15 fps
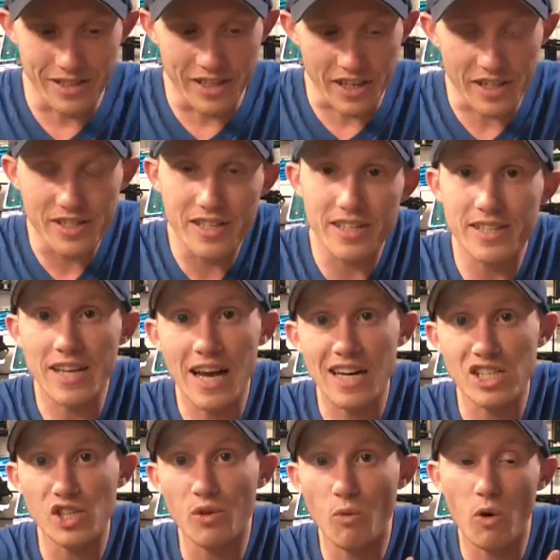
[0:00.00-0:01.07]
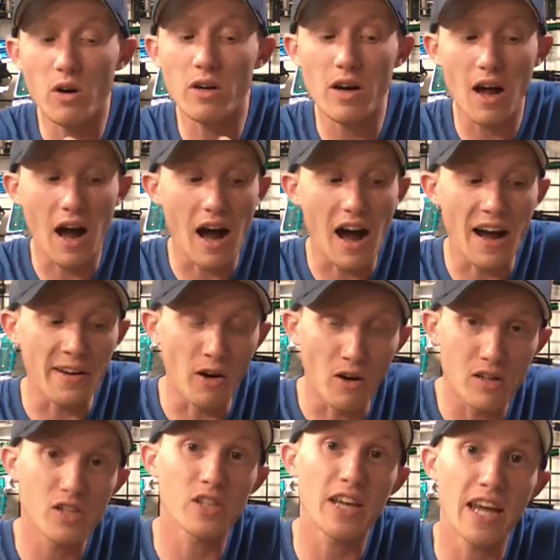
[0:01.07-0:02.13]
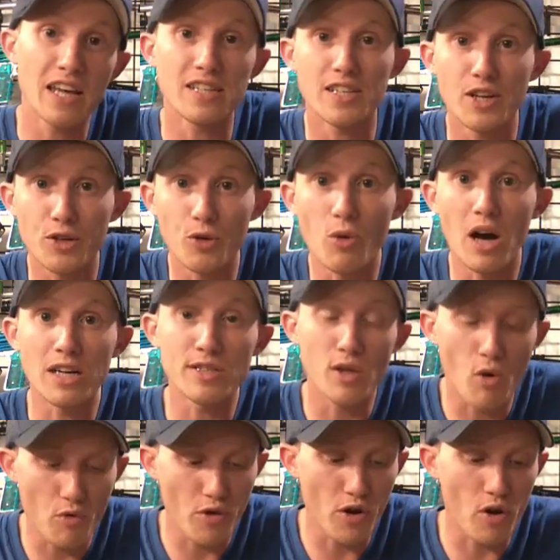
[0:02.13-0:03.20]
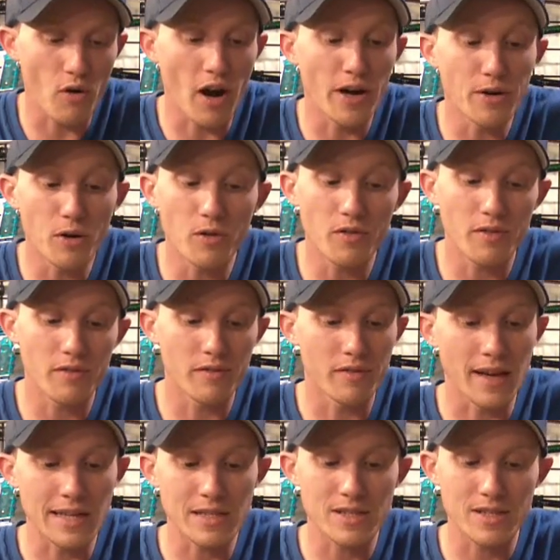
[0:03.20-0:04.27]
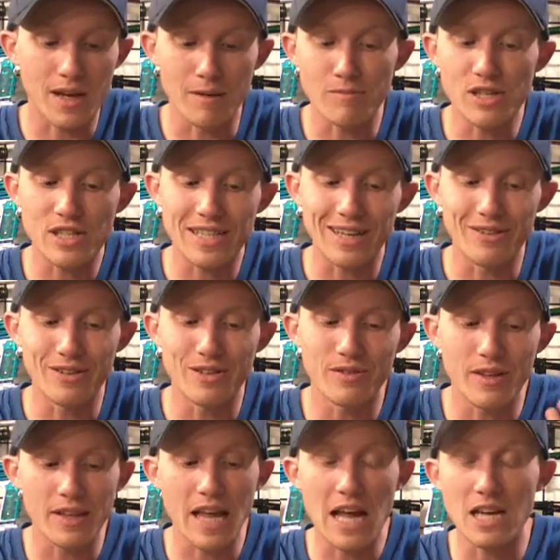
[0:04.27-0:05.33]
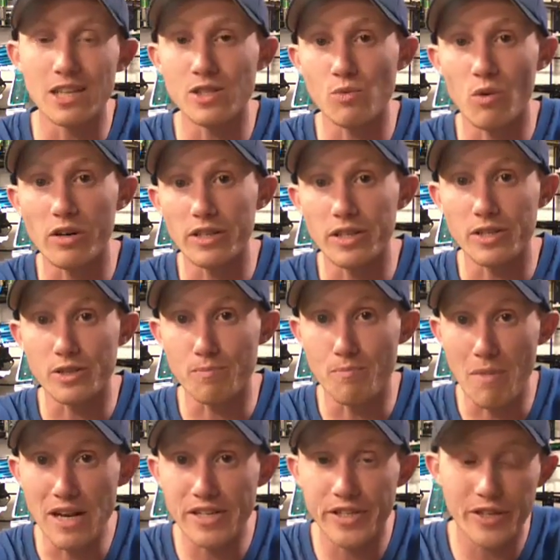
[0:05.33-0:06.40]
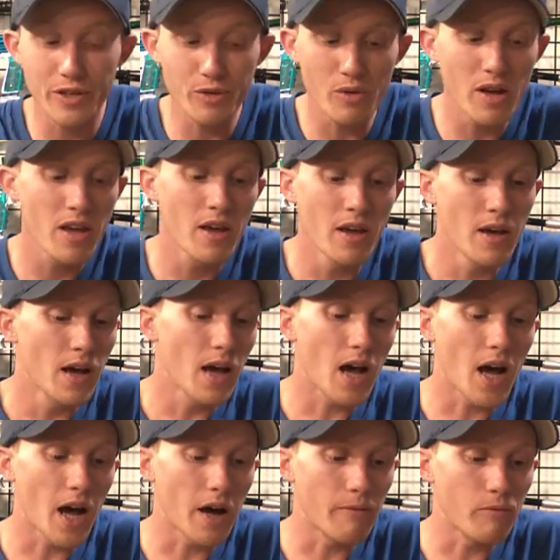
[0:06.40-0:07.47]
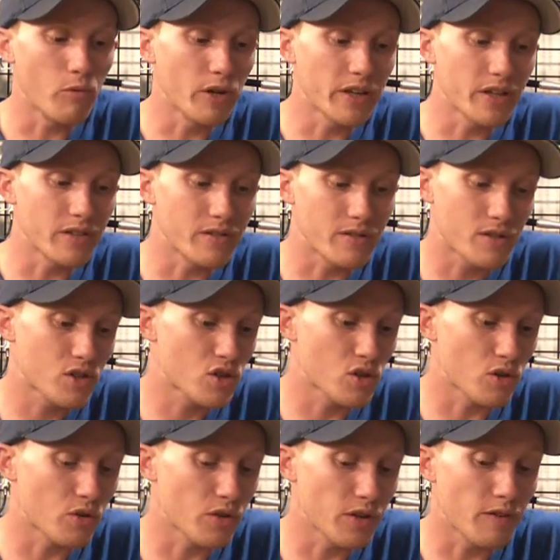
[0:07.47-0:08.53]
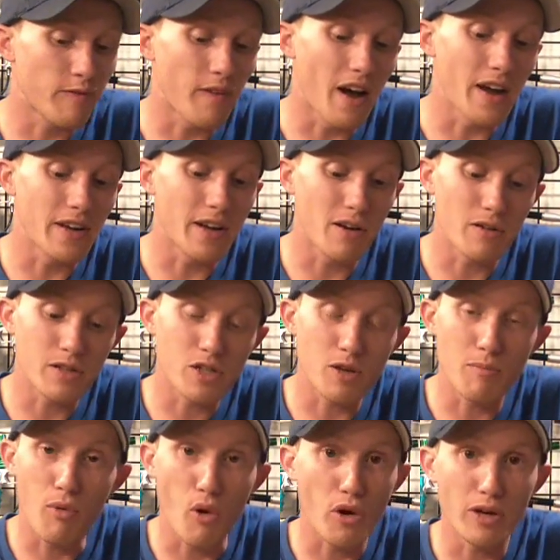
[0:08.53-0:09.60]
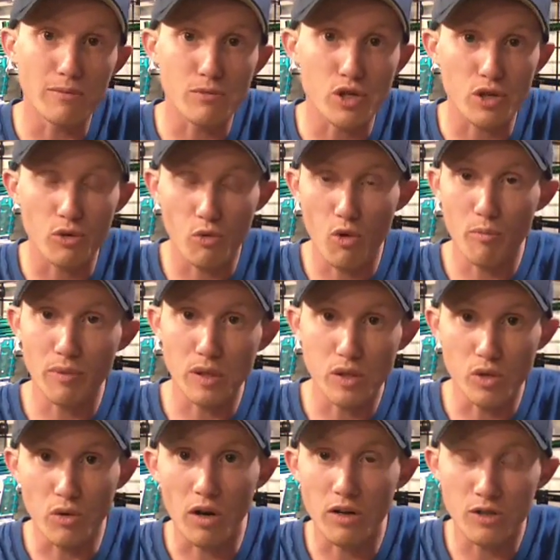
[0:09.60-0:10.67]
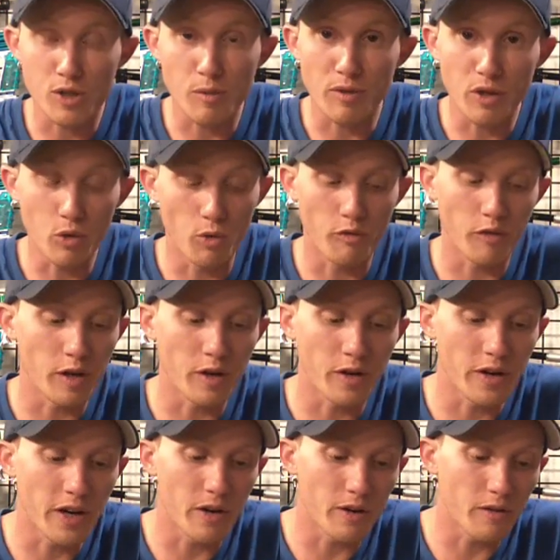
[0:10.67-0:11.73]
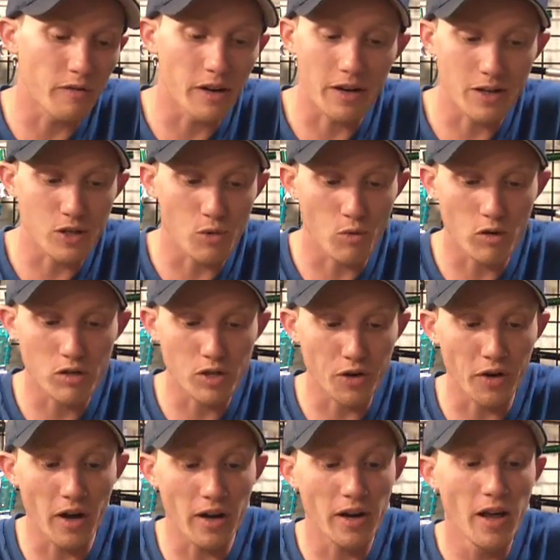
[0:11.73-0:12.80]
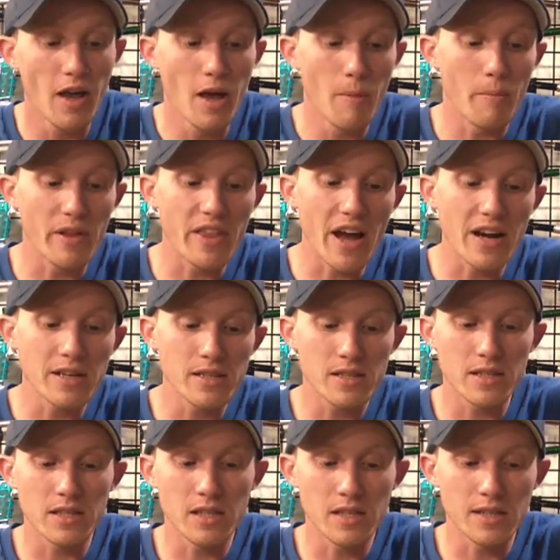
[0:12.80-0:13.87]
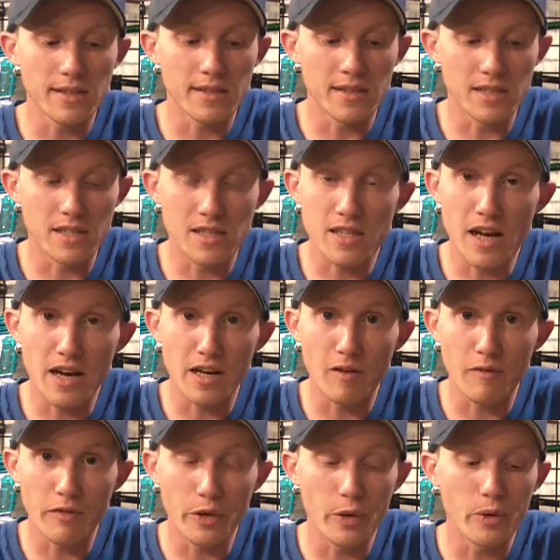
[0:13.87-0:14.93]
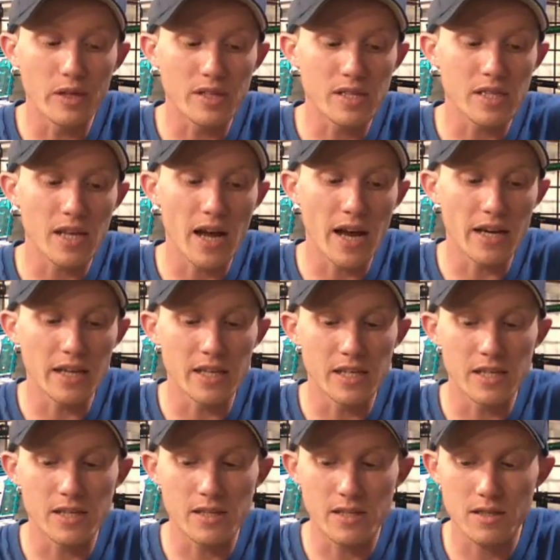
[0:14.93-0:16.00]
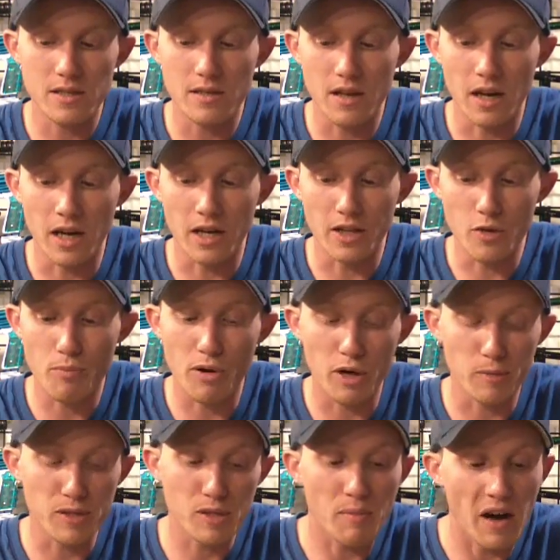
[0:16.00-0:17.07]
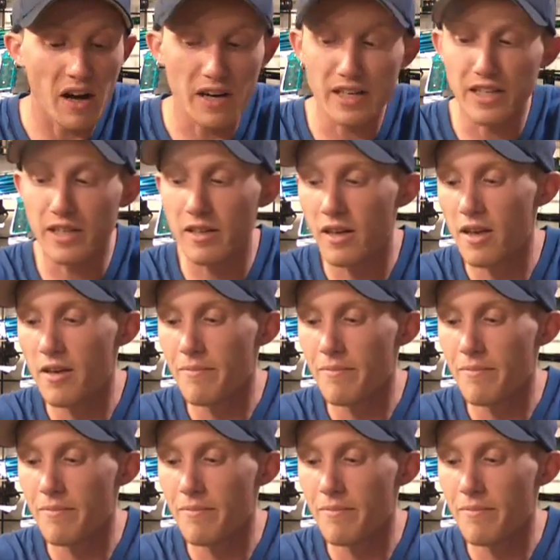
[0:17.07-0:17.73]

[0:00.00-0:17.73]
Does this actually work? I honestly can't tell you. I don't know. I'm just telling you that is what it is meant to do. We can certainly find out at some point. I'm sure it won't be too hard. Somebody will figure it out if it actually works or not. But that is the design influence. That is the purpose behind it.